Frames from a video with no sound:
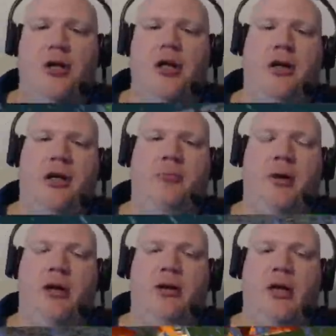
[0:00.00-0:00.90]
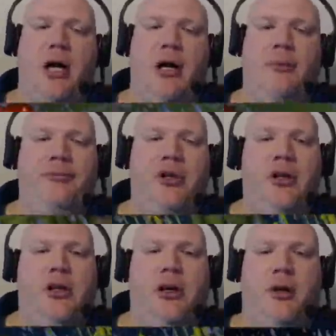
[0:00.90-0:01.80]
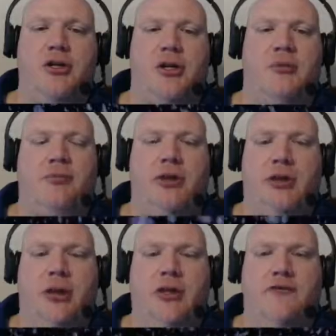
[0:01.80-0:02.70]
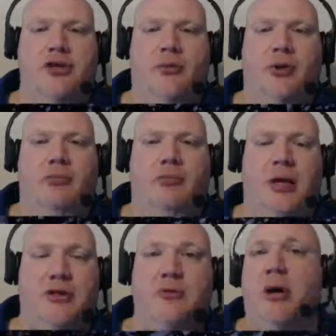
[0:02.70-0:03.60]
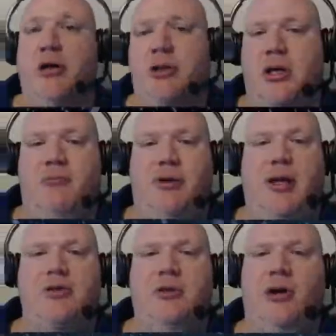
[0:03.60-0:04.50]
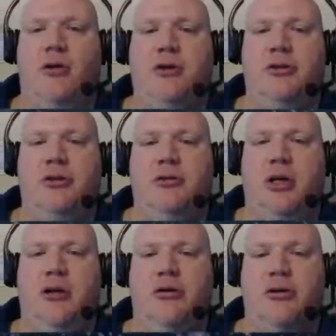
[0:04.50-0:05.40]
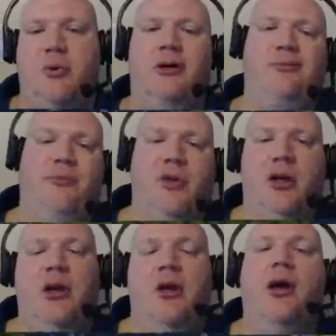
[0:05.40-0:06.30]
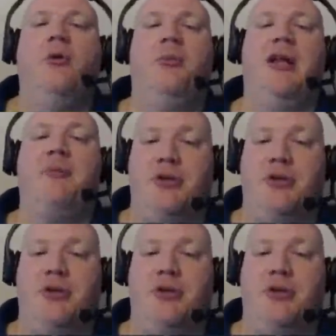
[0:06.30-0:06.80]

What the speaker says: You get better because their leaves don't mix as much then. But that's going to be hard to do here. It would be labor